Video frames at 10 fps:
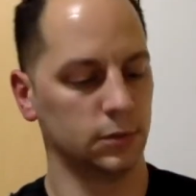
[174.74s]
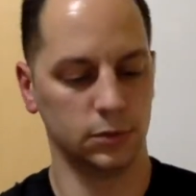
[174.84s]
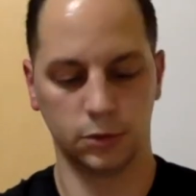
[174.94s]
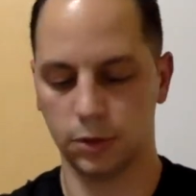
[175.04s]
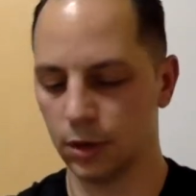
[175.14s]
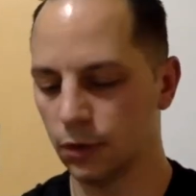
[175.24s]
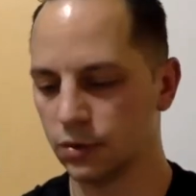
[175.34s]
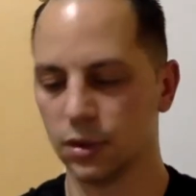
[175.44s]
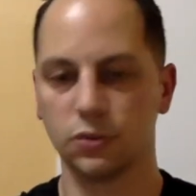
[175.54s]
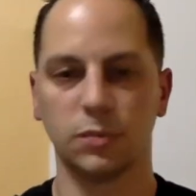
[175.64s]
So I was
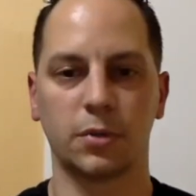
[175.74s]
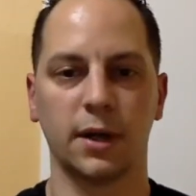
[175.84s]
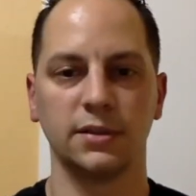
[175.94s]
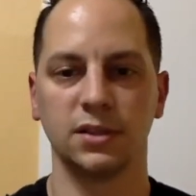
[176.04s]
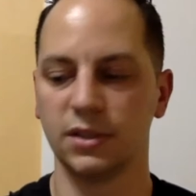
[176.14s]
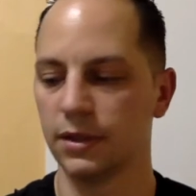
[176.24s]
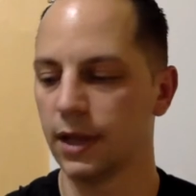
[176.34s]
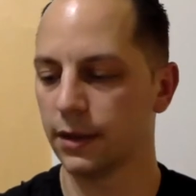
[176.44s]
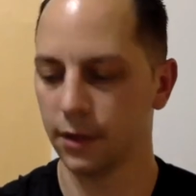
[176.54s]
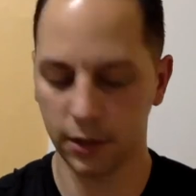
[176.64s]
a little surprised to see
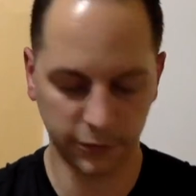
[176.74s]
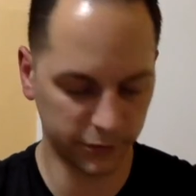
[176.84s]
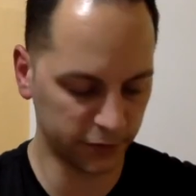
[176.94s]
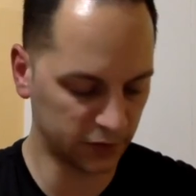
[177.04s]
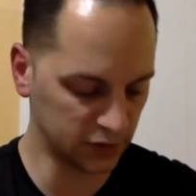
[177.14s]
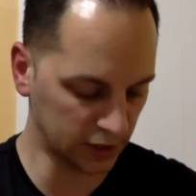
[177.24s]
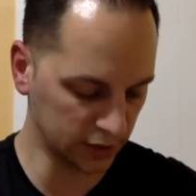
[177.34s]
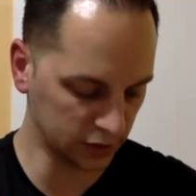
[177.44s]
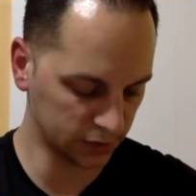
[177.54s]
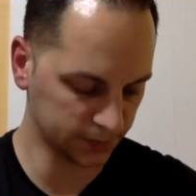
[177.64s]
that there for 50
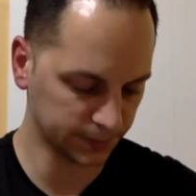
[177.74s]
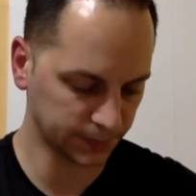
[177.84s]
cents.